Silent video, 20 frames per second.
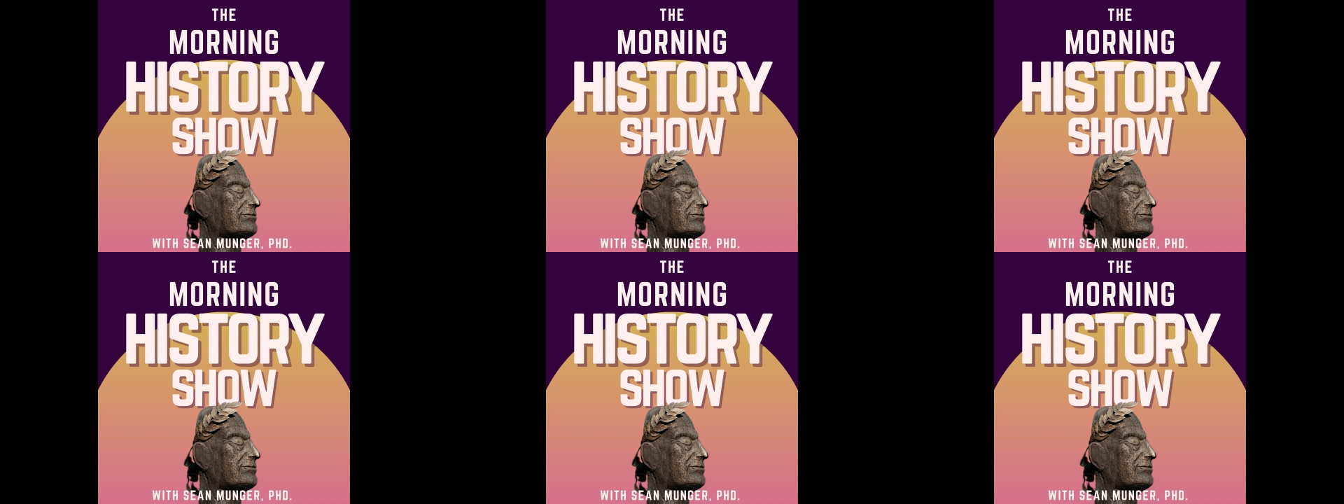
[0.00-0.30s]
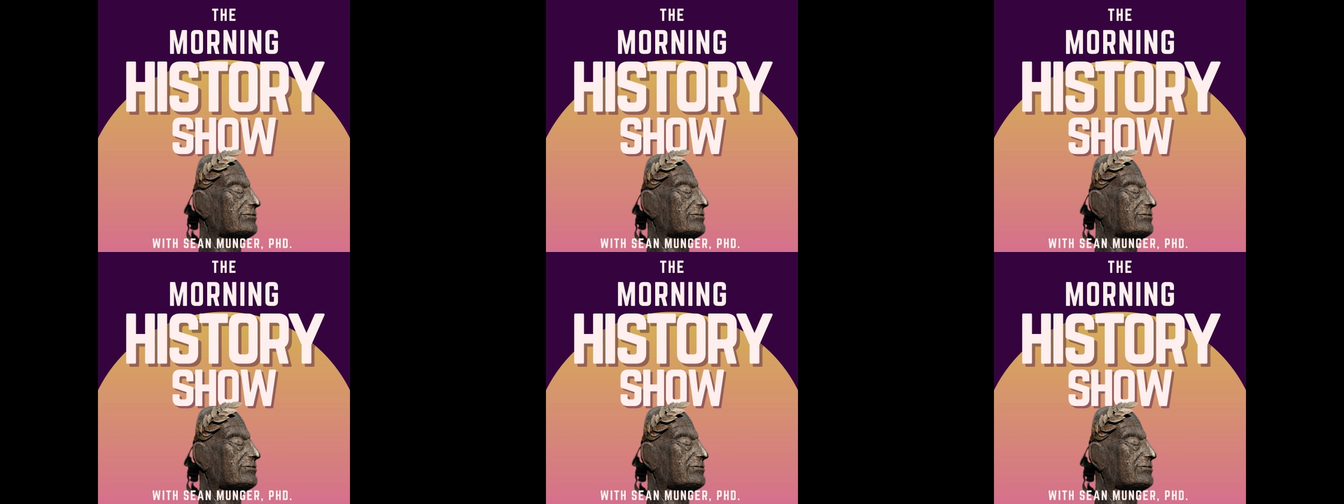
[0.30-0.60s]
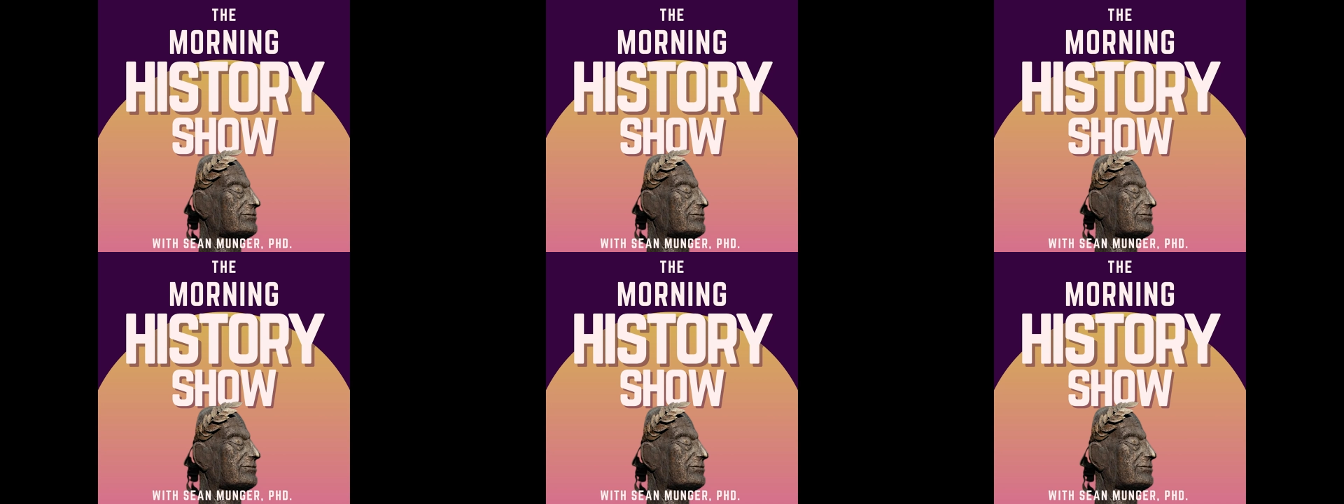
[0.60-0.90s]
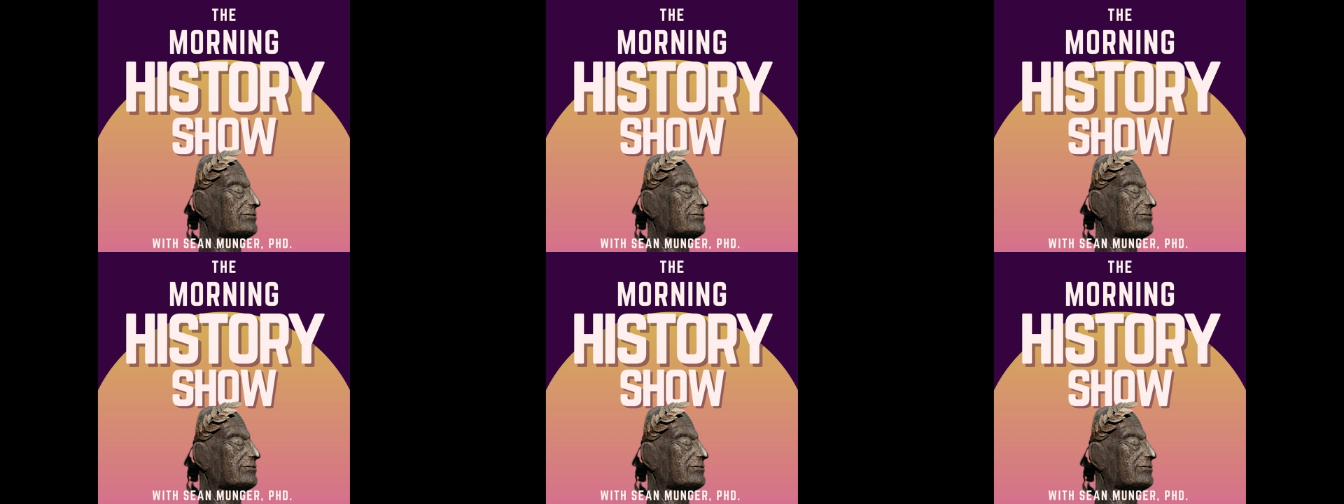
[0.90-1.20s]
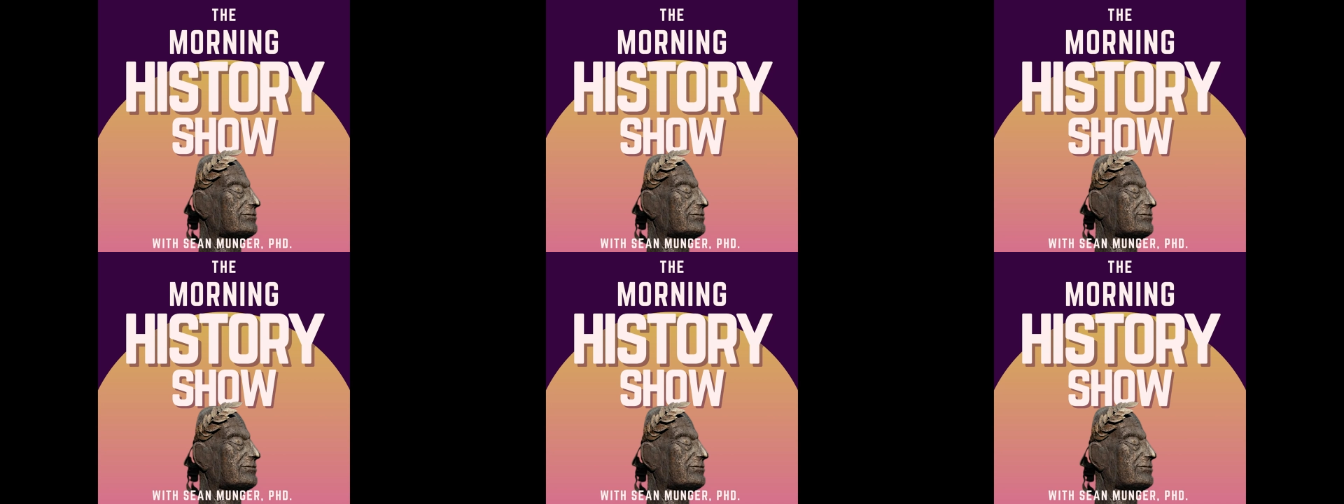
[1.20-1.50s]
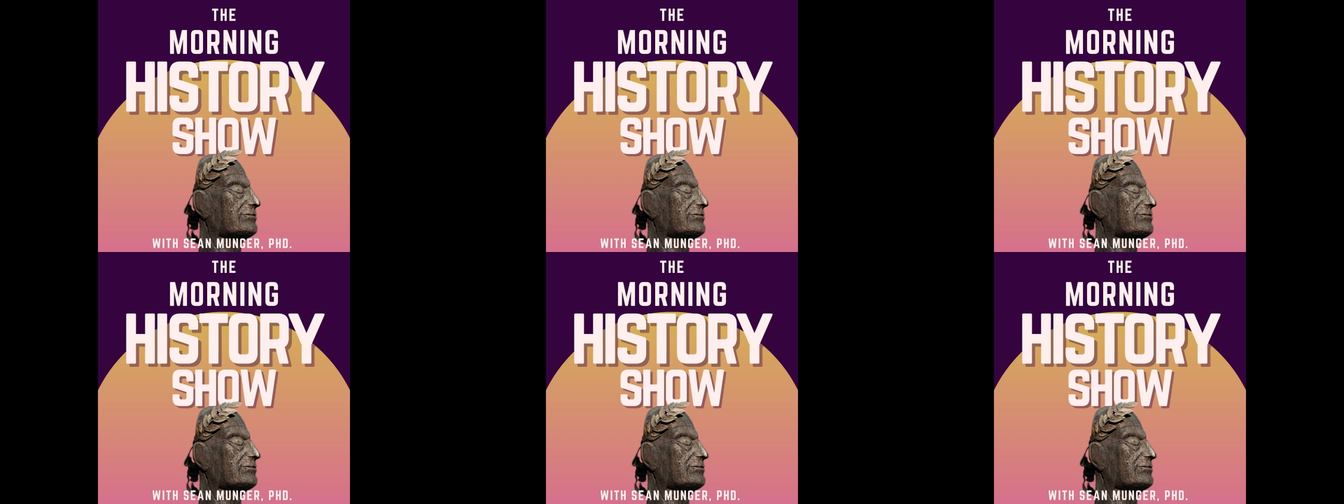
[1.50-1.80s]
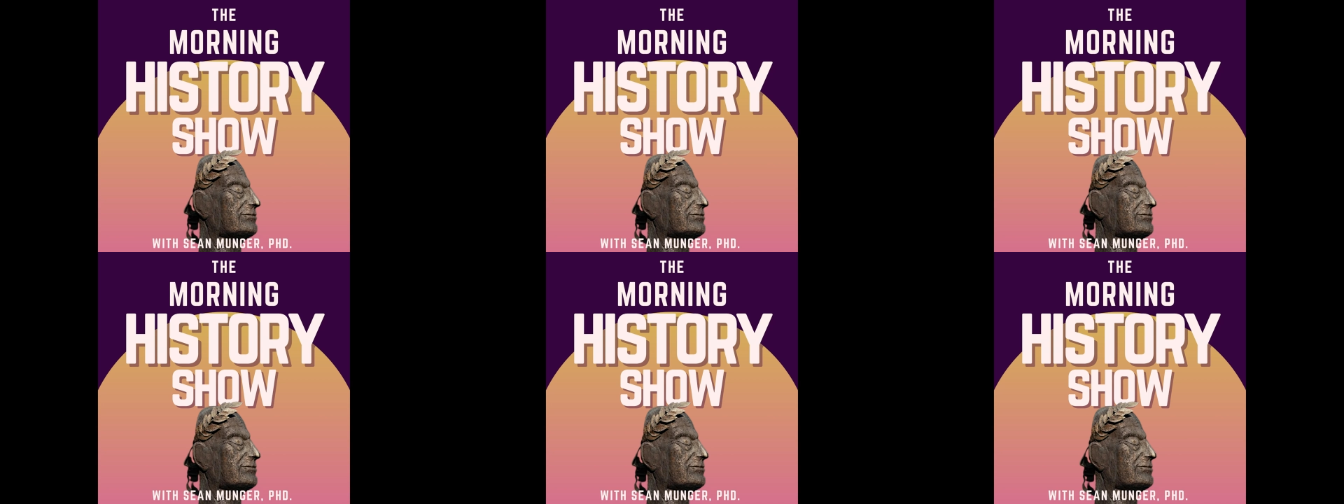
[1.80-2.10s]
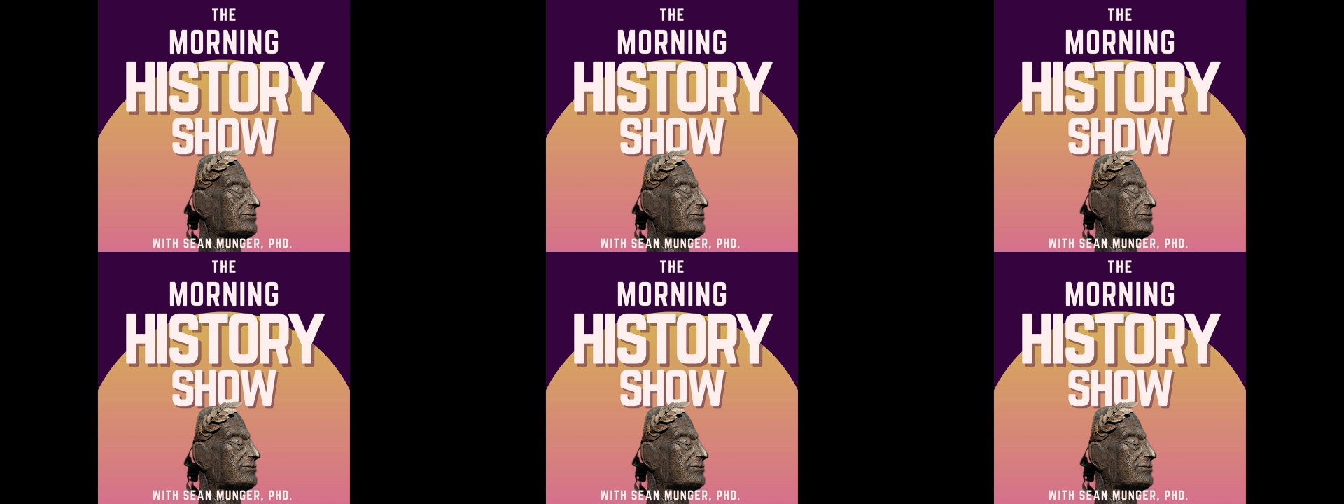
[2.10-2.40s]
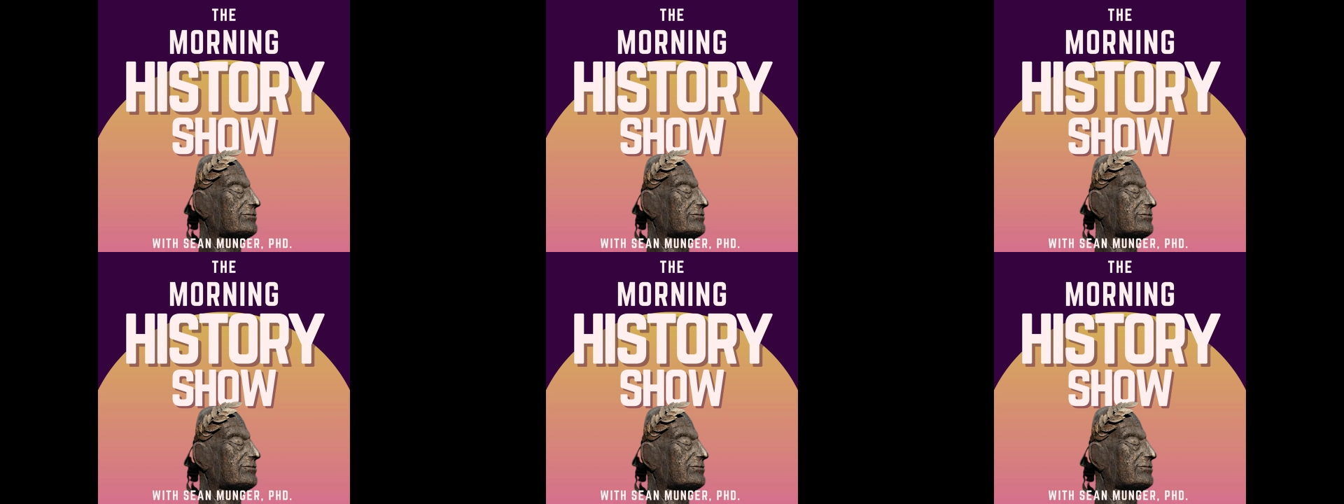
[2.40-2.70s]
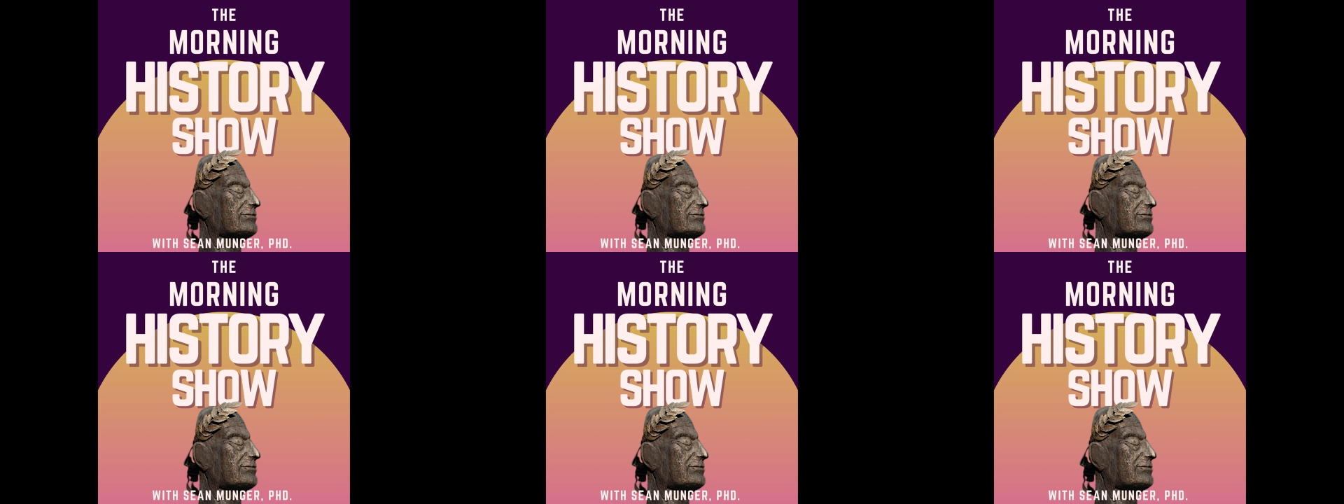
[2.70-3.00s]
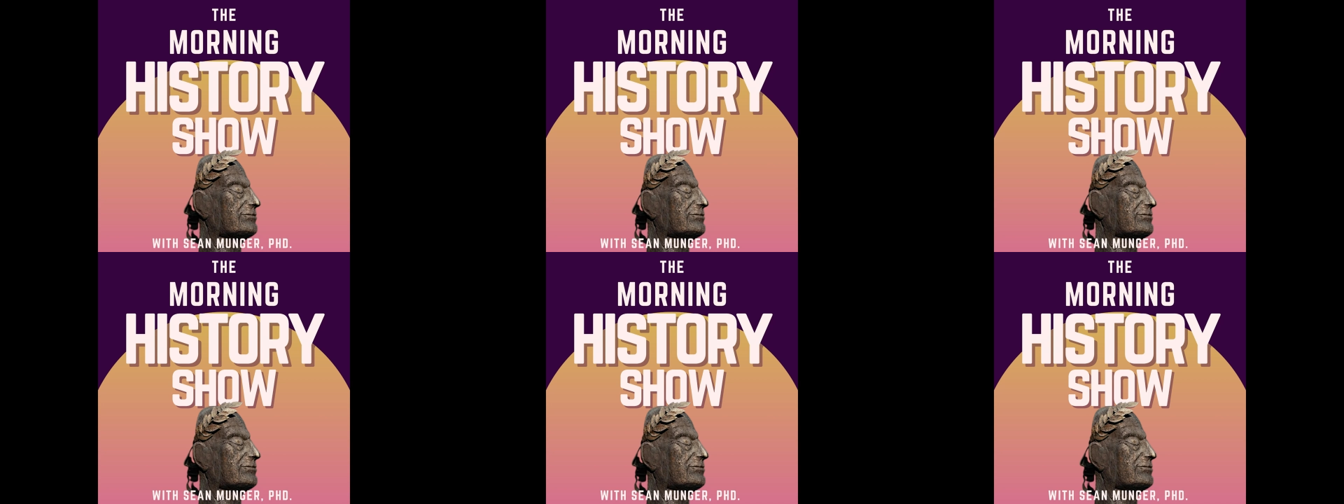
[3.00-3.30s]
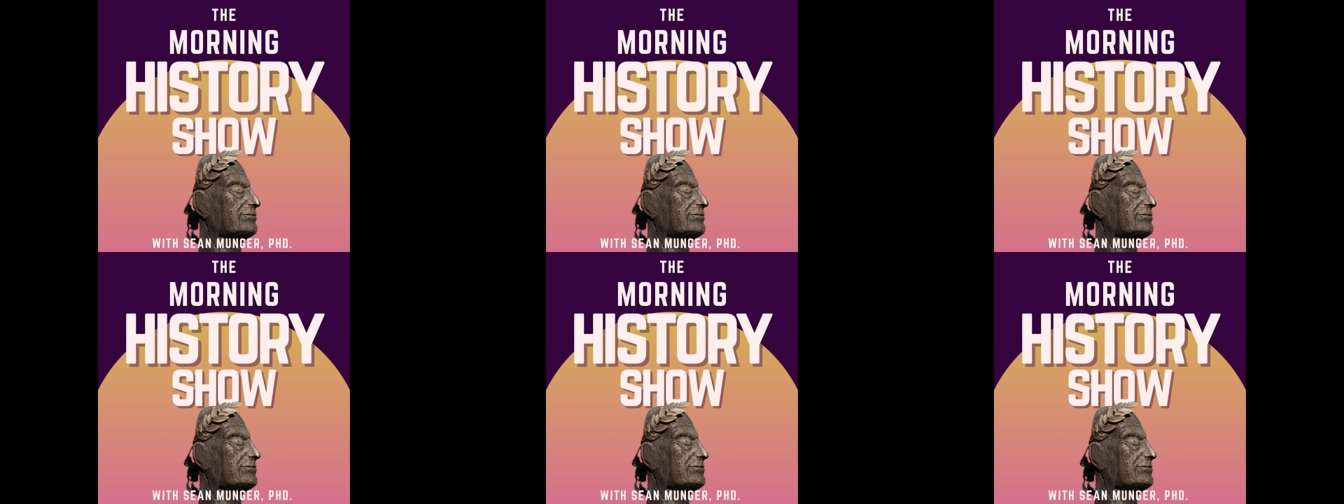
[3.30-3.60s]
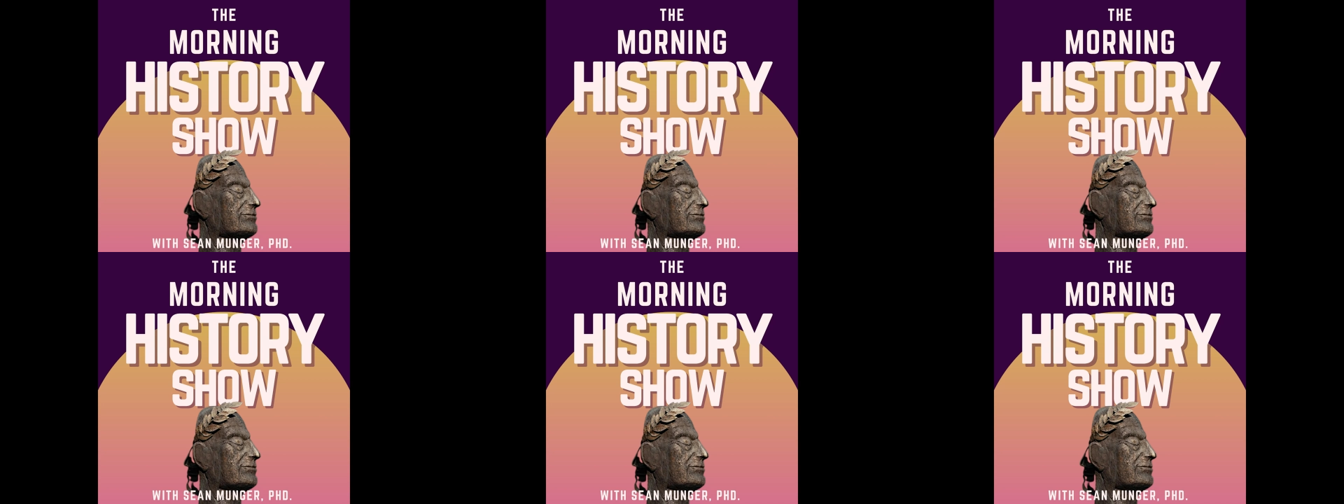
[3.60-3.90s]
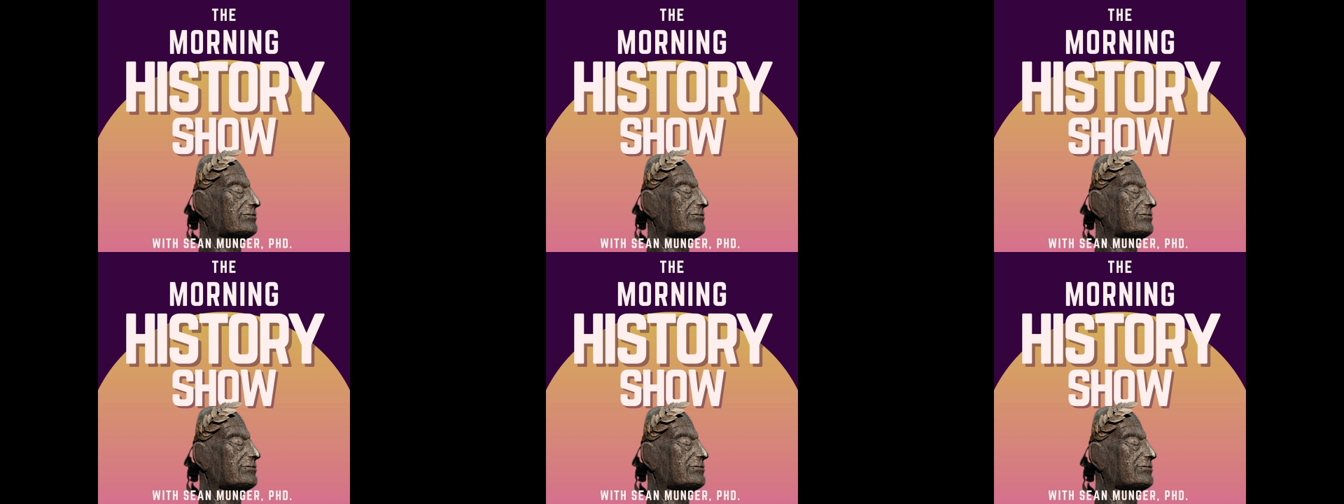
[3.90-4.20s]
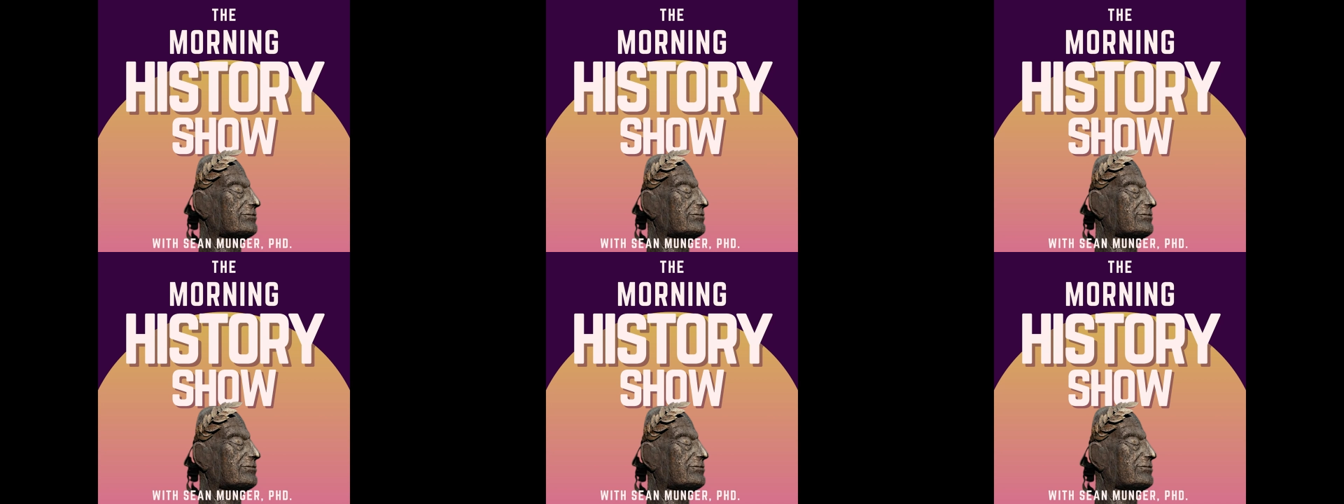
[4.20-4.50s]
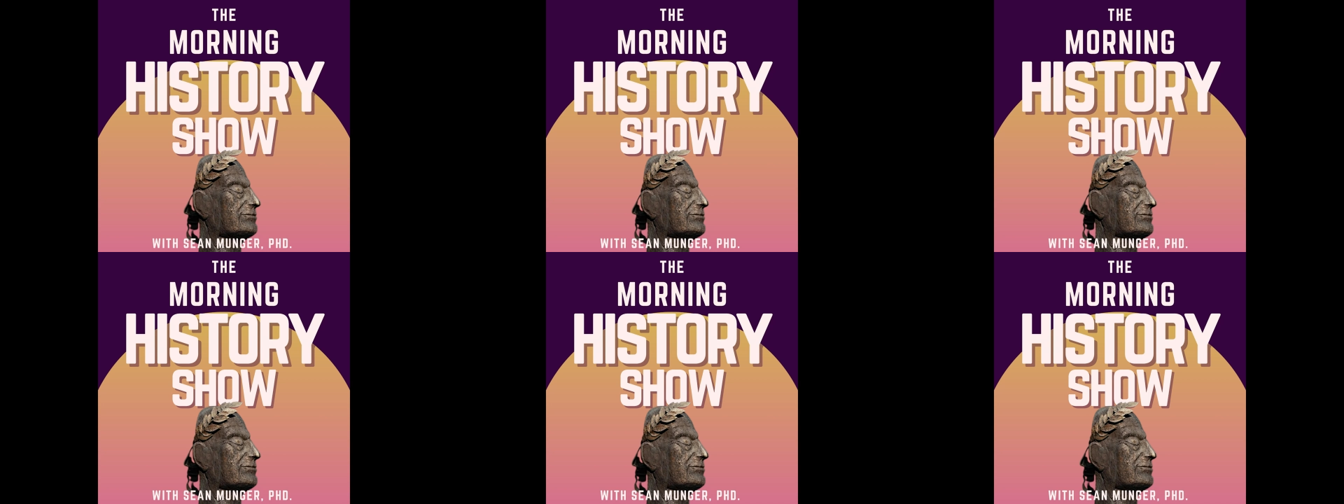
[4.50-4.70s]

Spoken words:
No face is visible, so there are no lips to read.